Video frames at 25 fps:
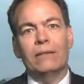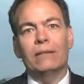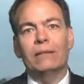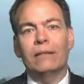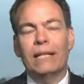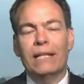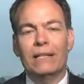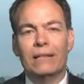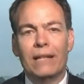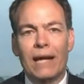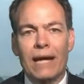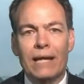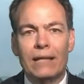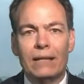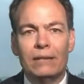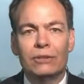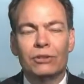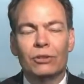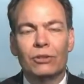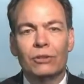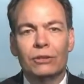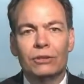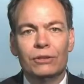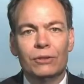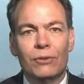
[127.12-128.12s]
the late 90s,
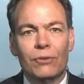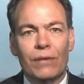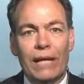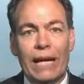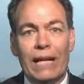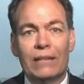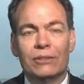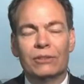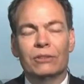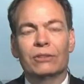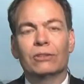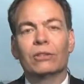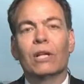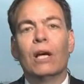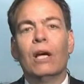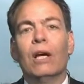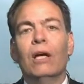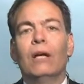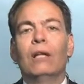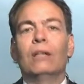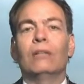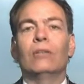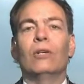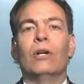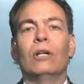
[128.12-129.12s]
early 2000s,
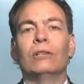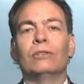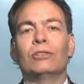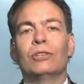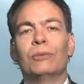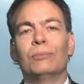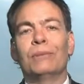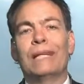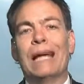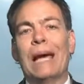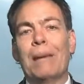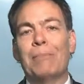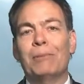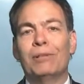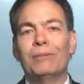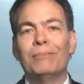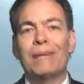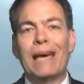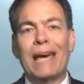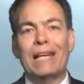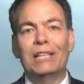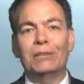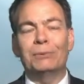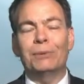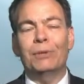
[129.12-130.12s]
long-term capital
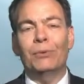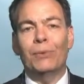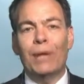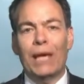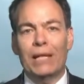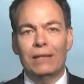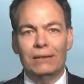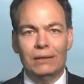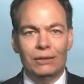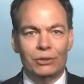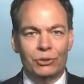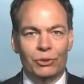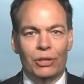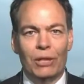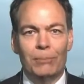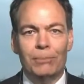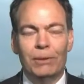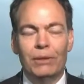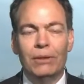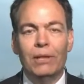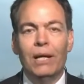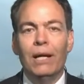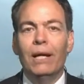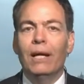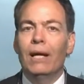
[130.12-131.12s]
management ran into trouble.